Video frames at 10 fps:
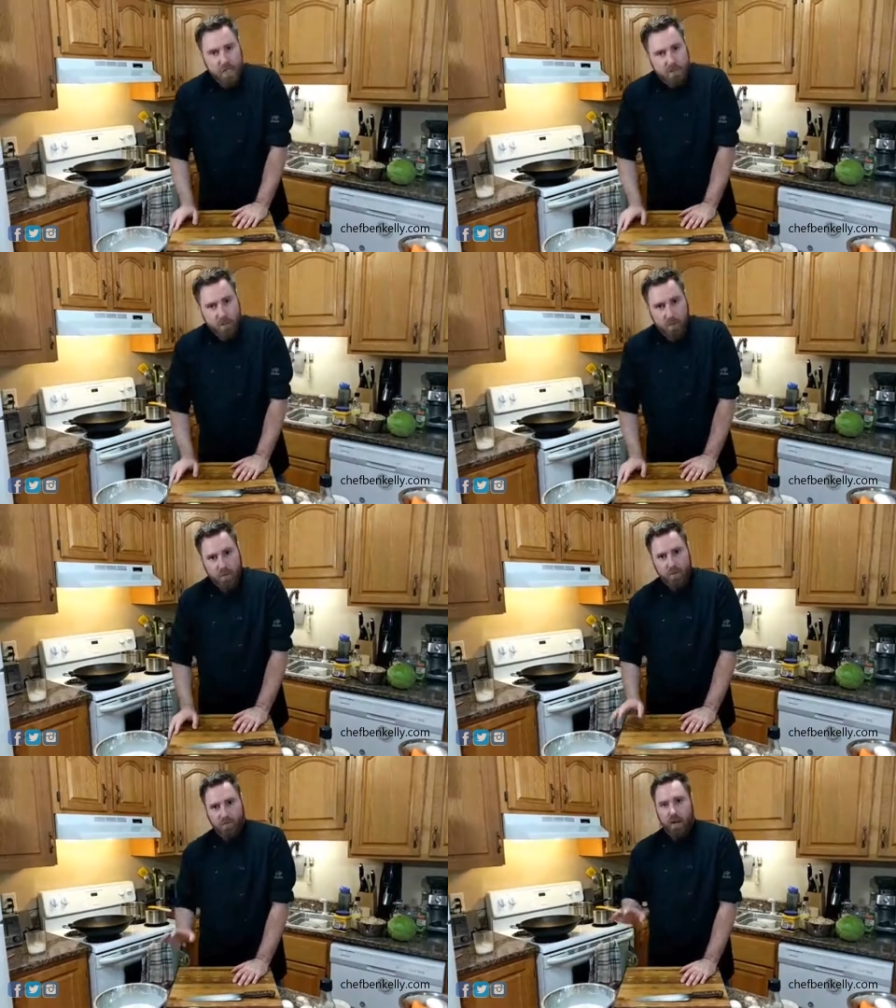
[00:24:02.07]
the chicken's pretty
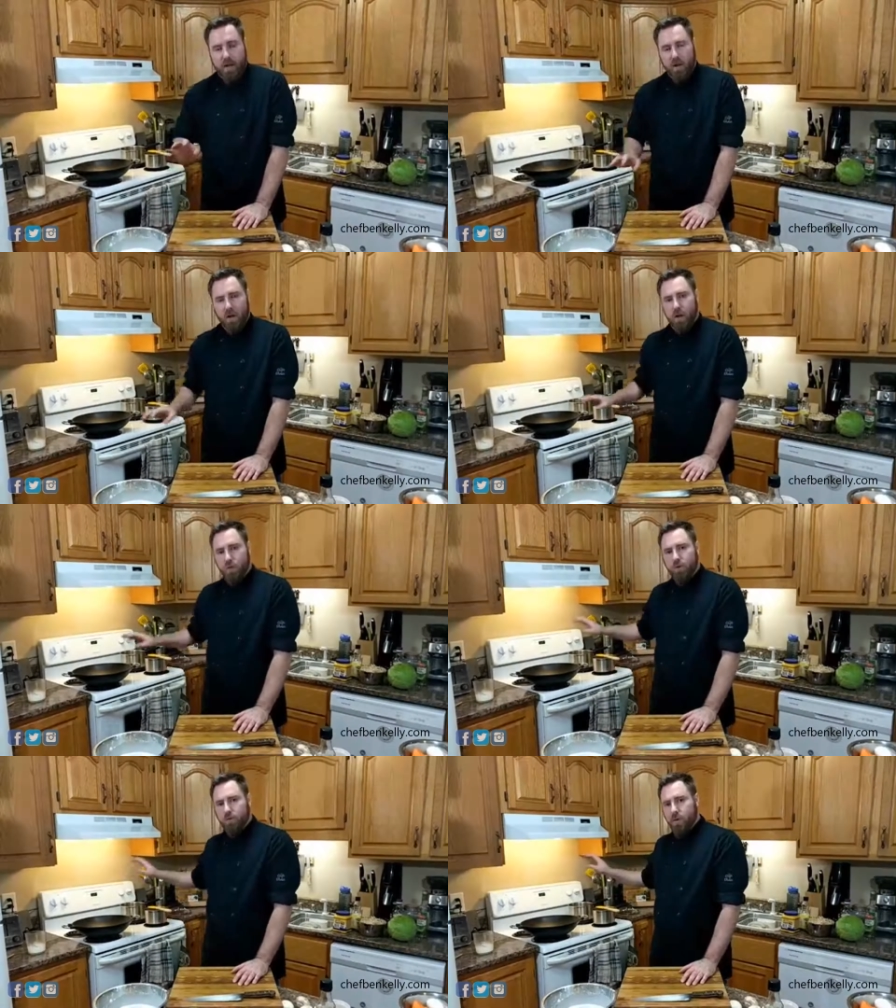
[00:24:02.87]
much ready to
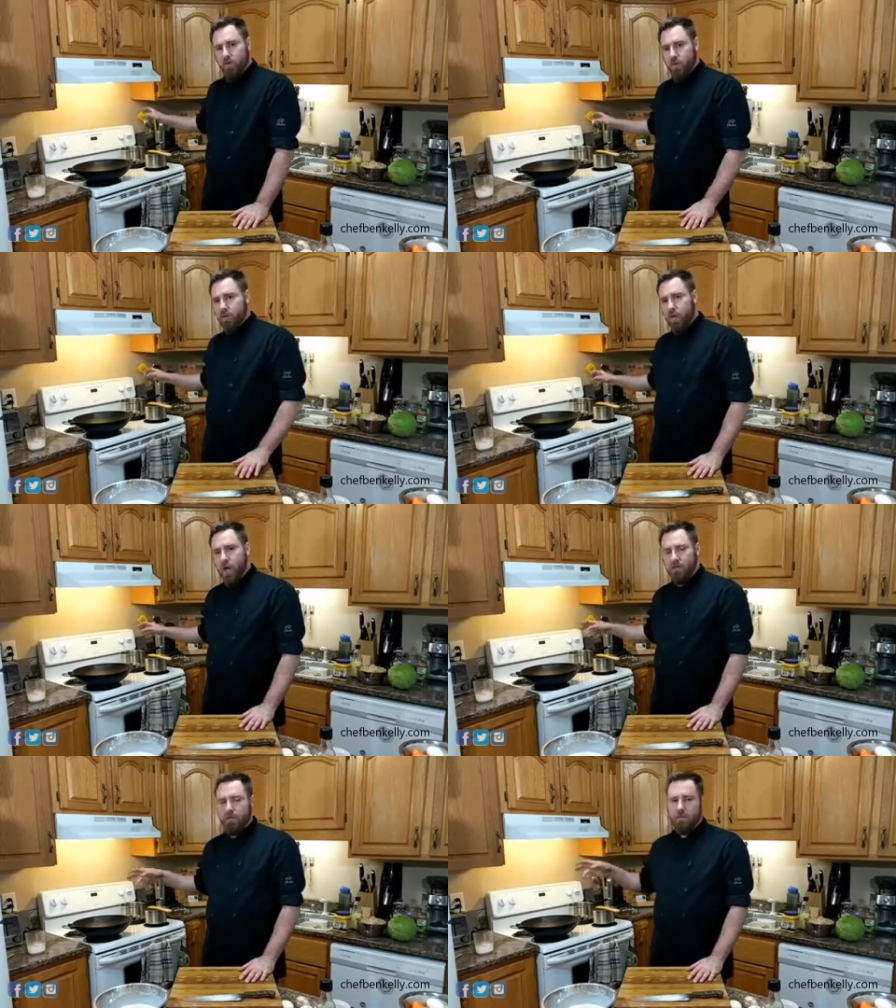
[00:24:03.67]
go. We're just waiting for the
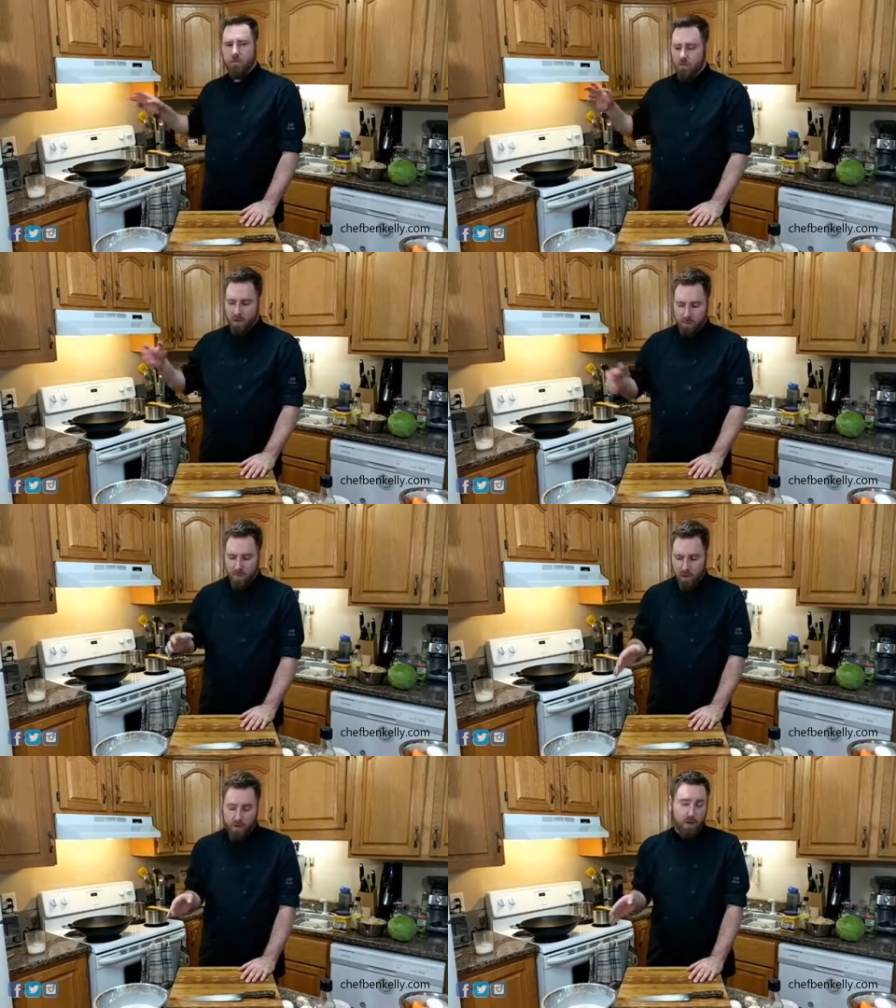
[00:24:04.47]
sauce, and
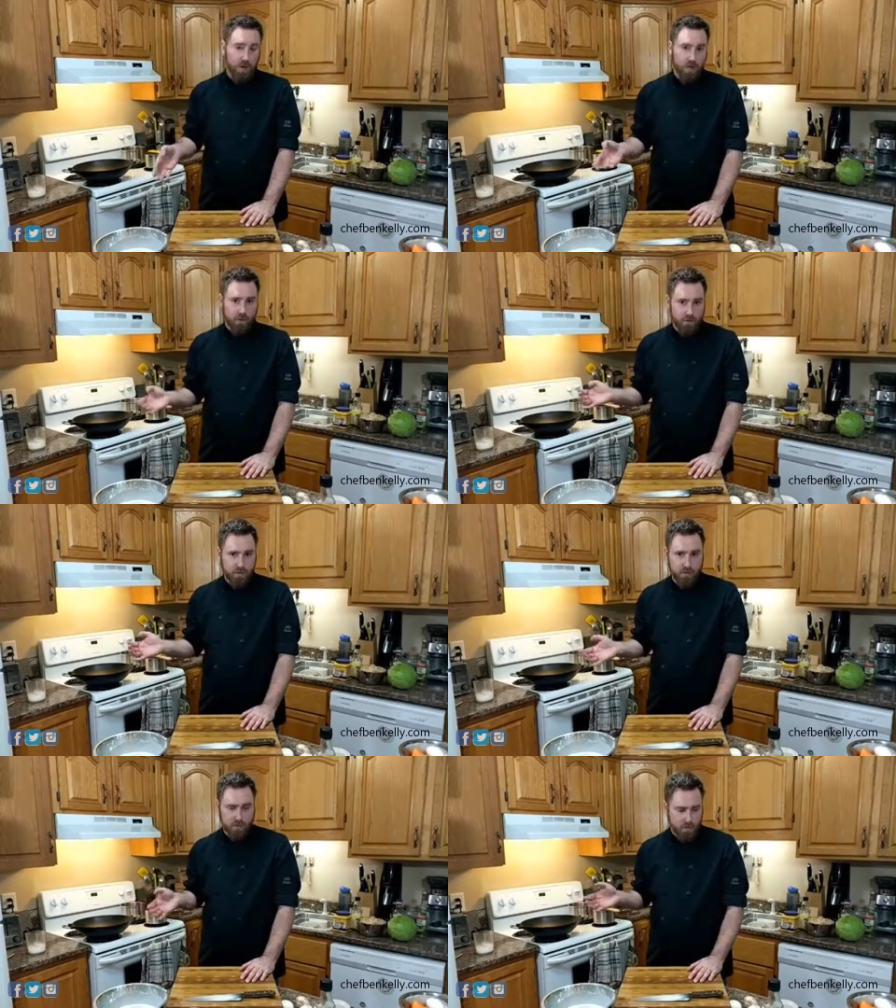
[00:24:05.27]
we don't want to cook it too
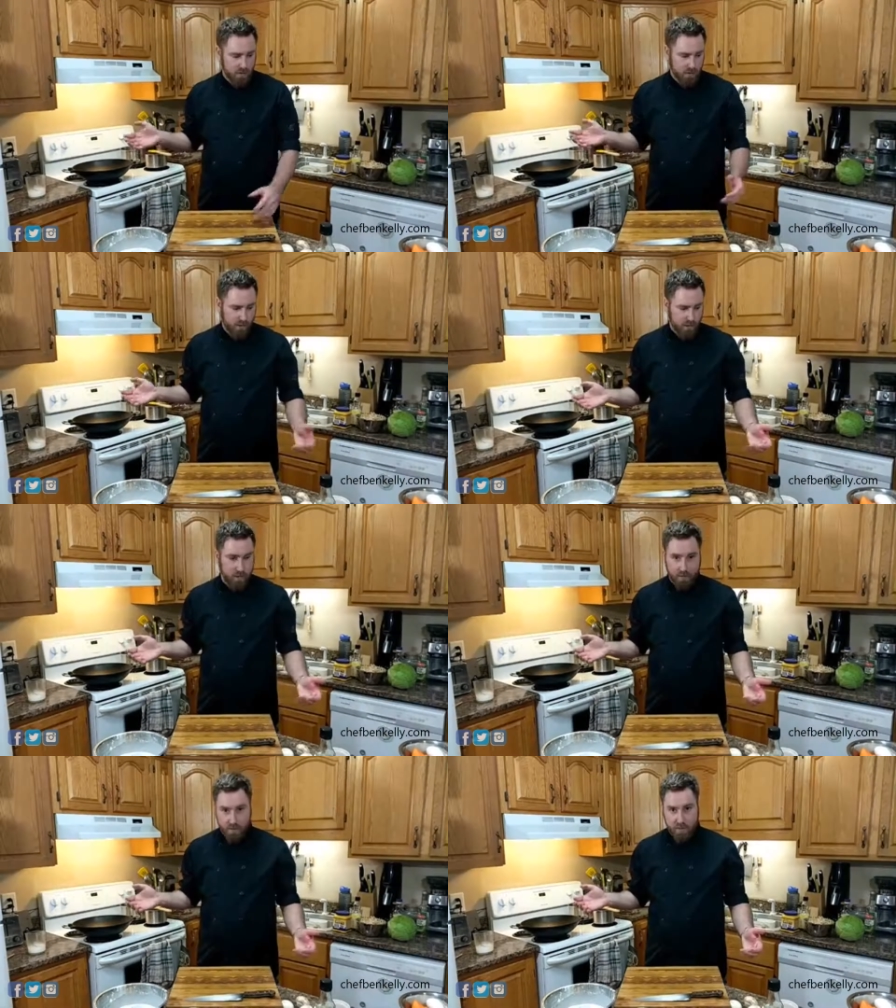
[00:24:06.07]
soon because
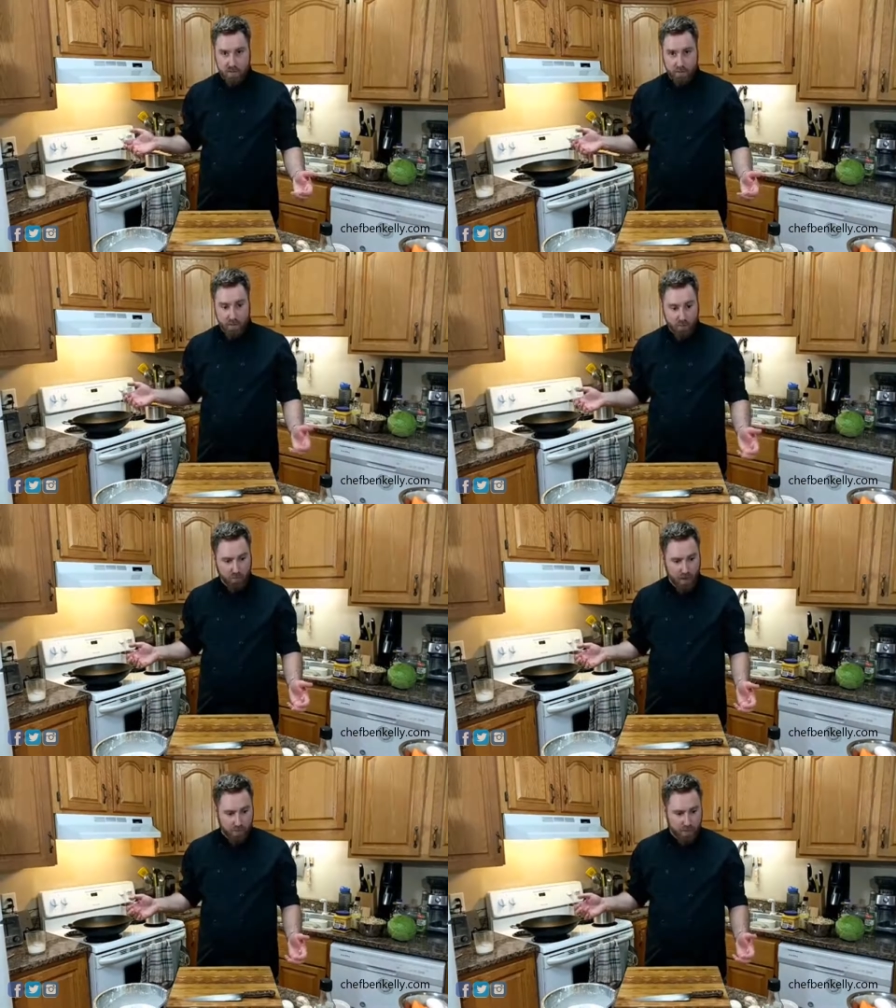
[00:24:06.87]
everything else needs to be
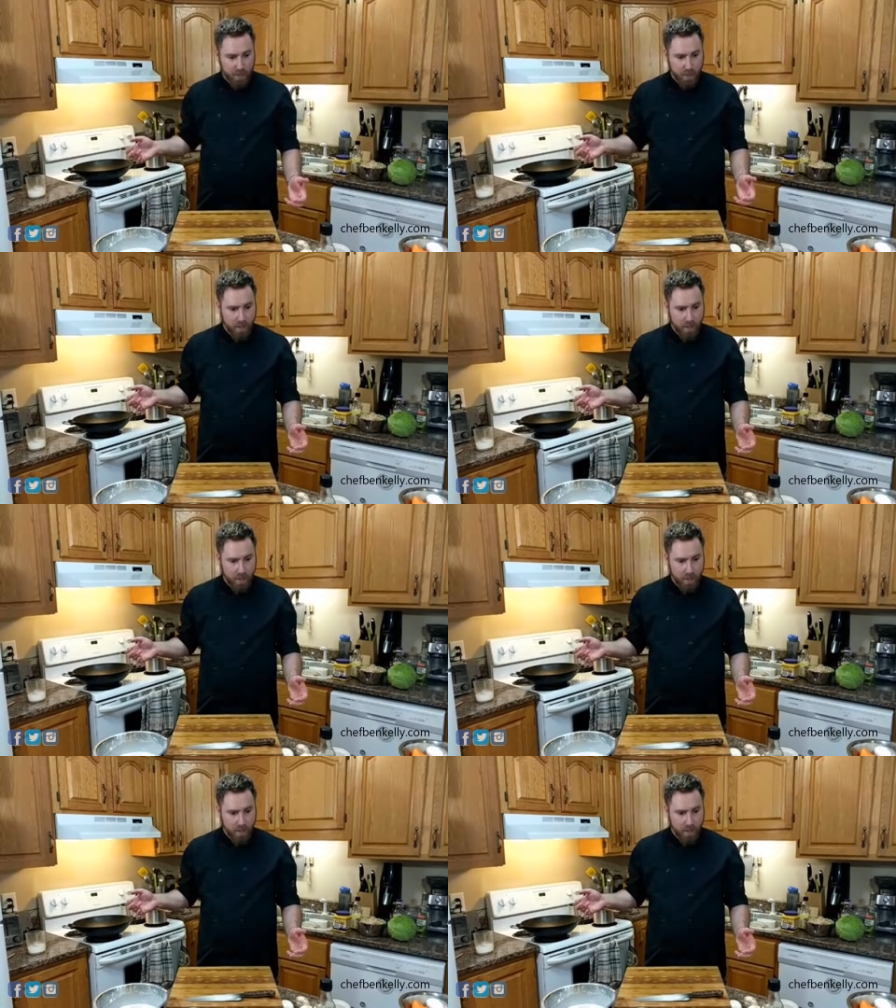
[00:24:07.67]
prepped.